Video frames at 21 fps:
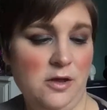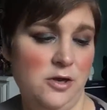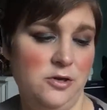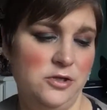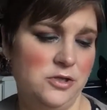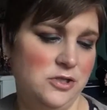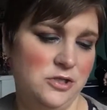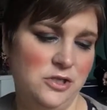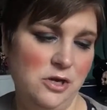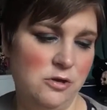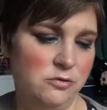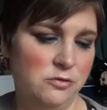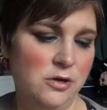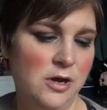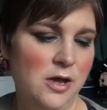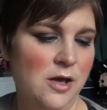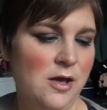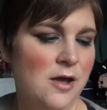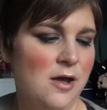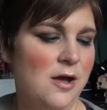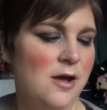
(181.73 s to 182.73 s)
I just don't.
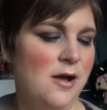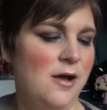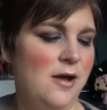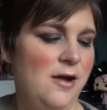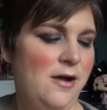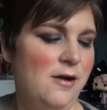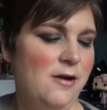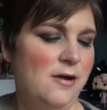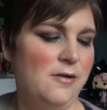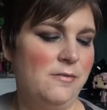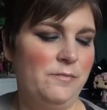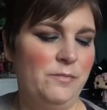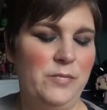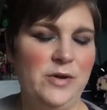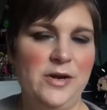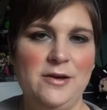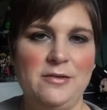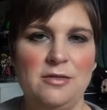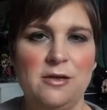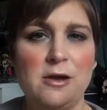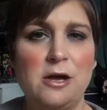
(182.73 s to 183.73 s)
Um, but
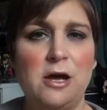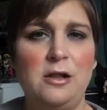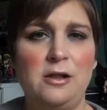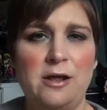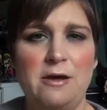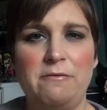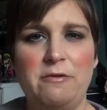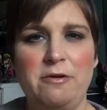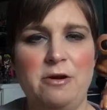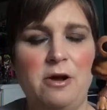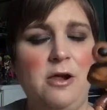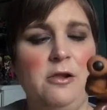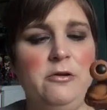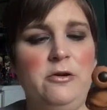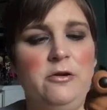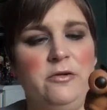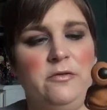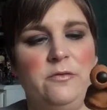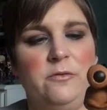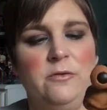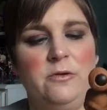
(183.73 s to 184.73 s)
I think
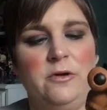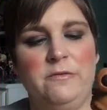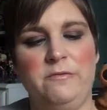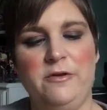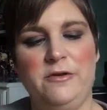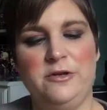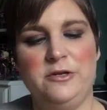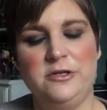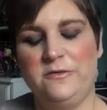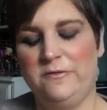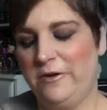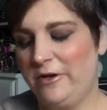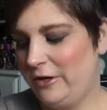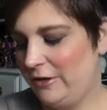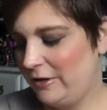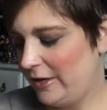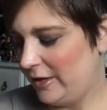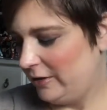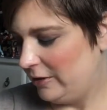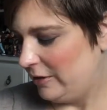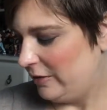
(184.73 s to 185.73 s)
$11 for a vintage figure
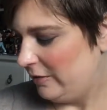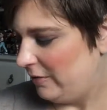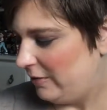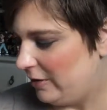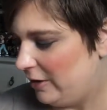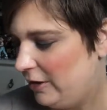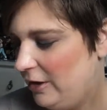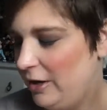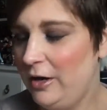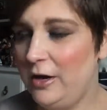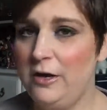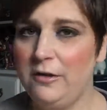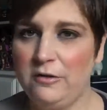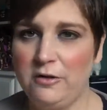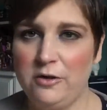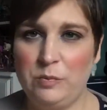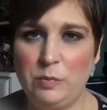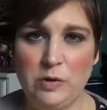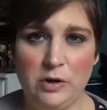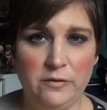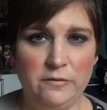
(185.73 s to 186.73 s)
like this in a not
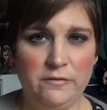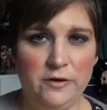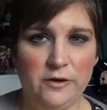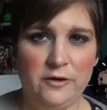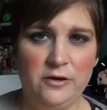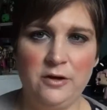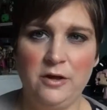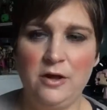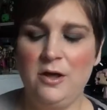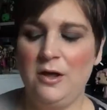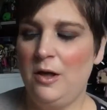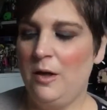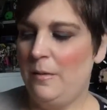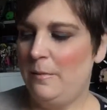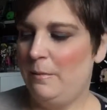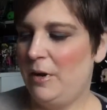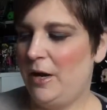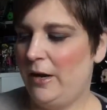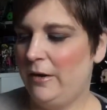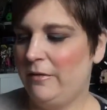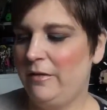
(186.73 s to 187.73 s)
so perfect
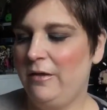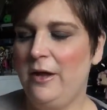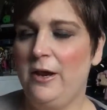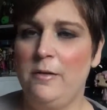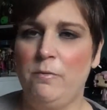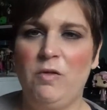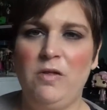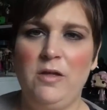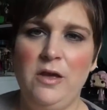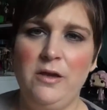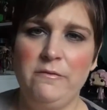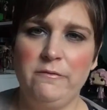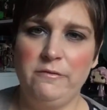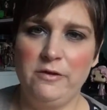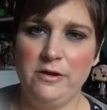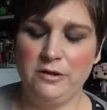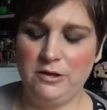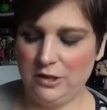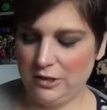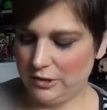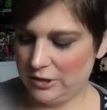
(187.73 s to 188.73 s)
box. And I'm saying
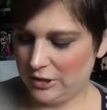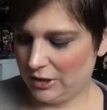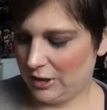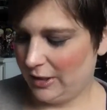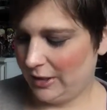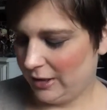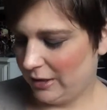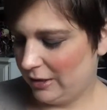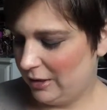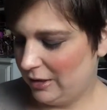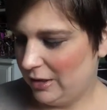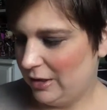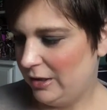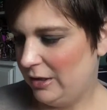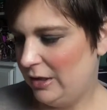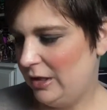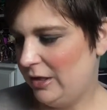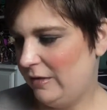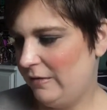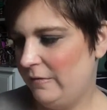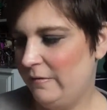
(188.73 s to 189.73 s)
vintage like
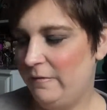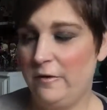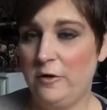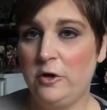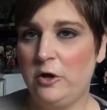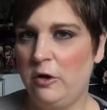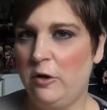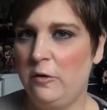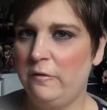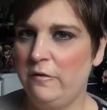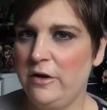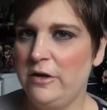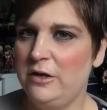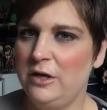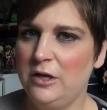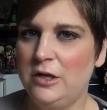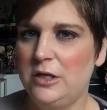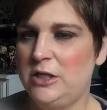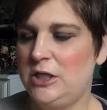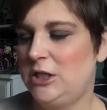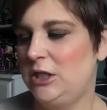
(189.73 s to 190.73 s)
Funko
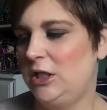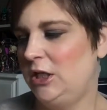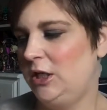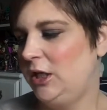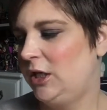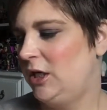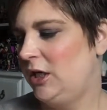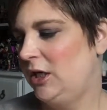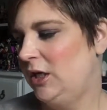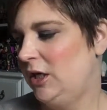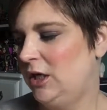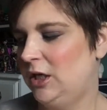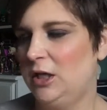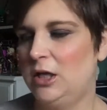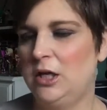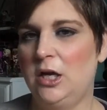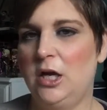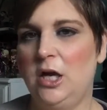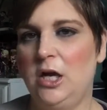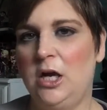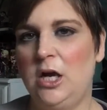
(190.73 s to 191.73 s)
vintage, like
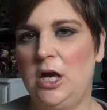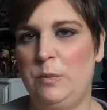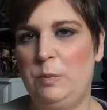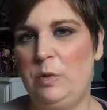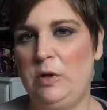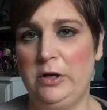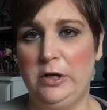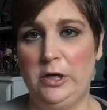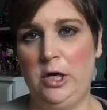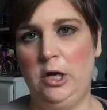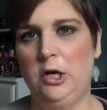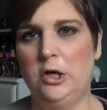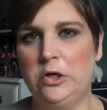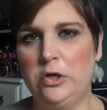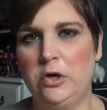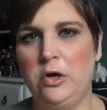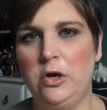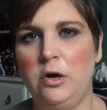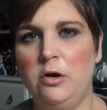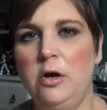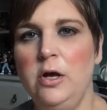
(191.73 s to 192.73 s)
a couple of years
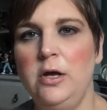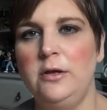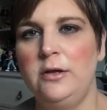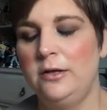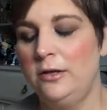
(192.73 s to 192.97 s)
ago.